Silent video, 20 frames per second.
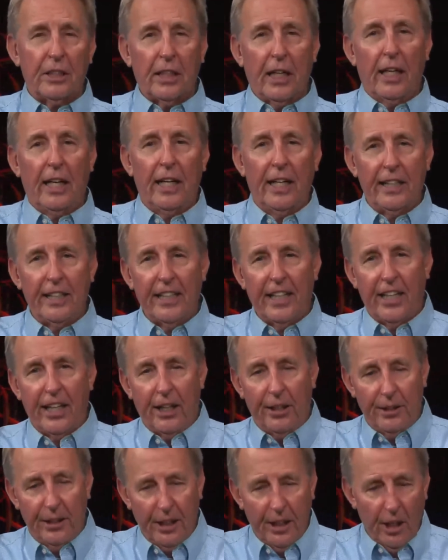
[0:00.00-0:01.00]
And
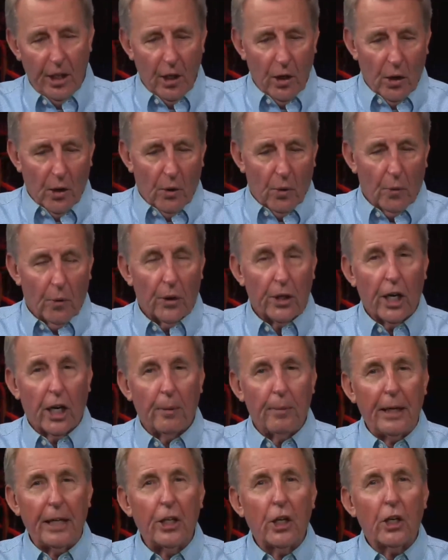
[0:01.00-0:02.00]
we're going to
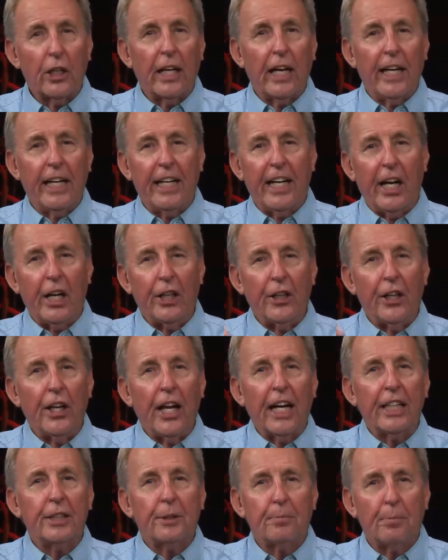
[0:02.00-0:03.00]
be looking in the
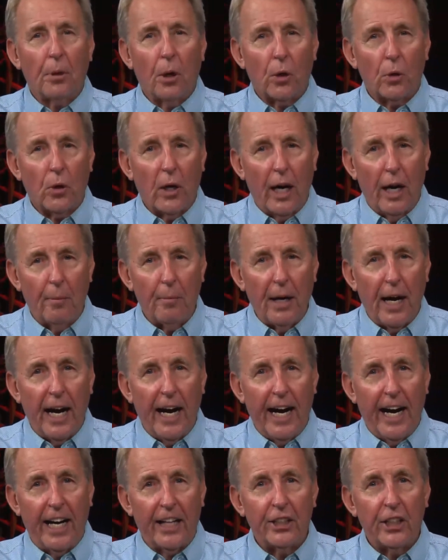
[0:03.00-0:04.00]
next program
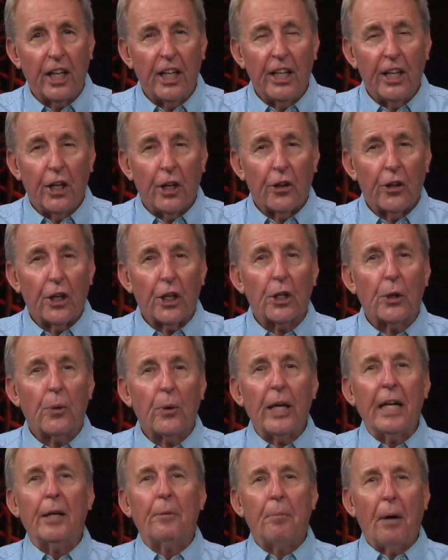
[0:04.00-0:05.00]
at the
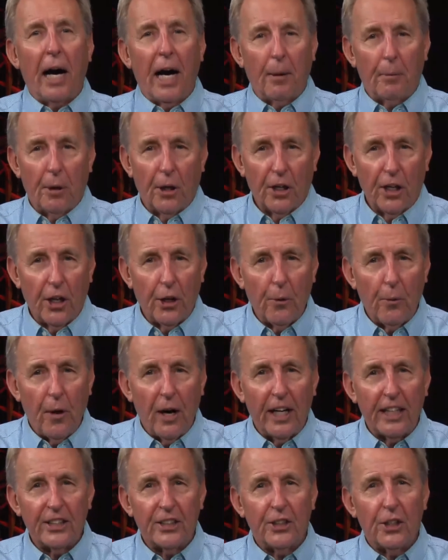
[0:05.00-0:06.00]
Greek Bible,
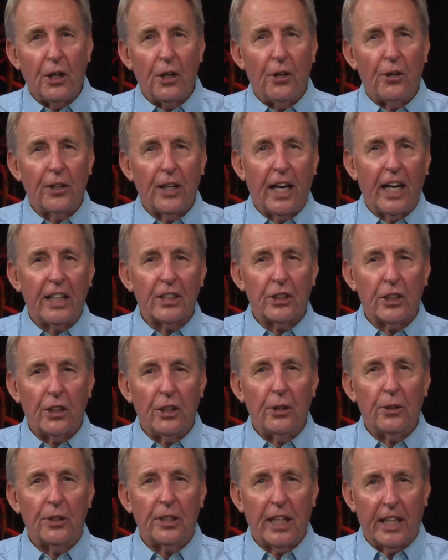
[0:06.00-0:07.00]
otherwise known as the
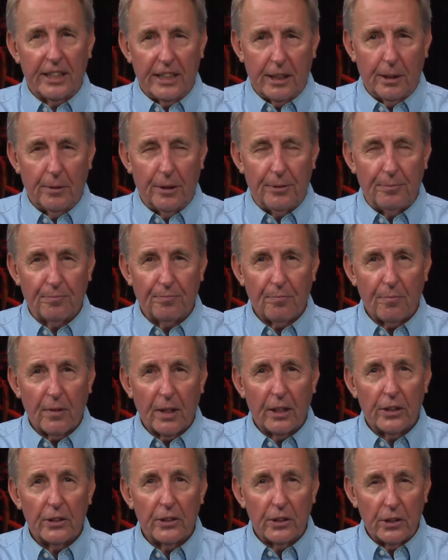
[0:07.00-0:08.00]
New Testament.
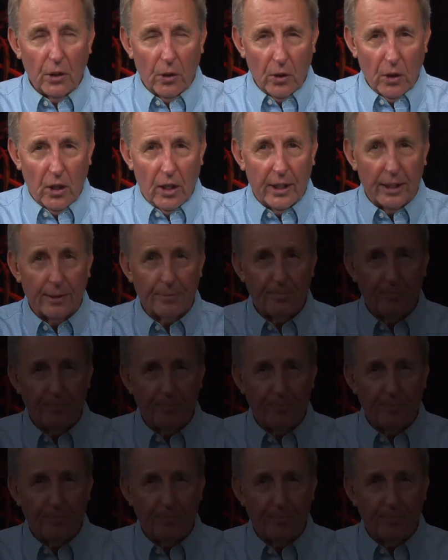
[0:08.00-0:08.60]
So long.